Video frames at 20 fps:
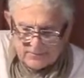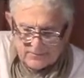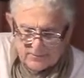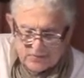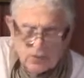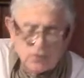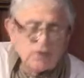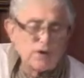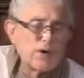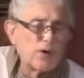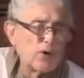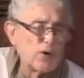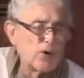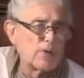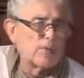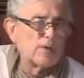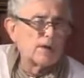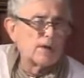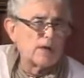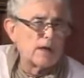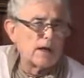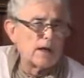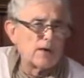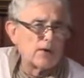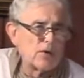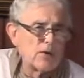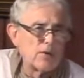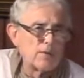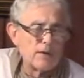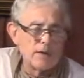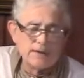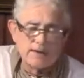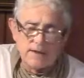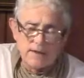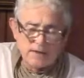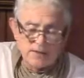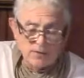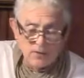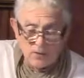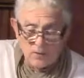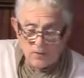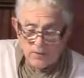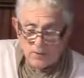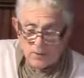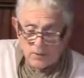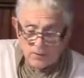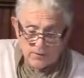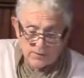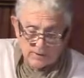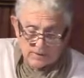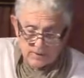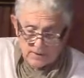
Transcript: You should have heard me at home. I did so perfectly.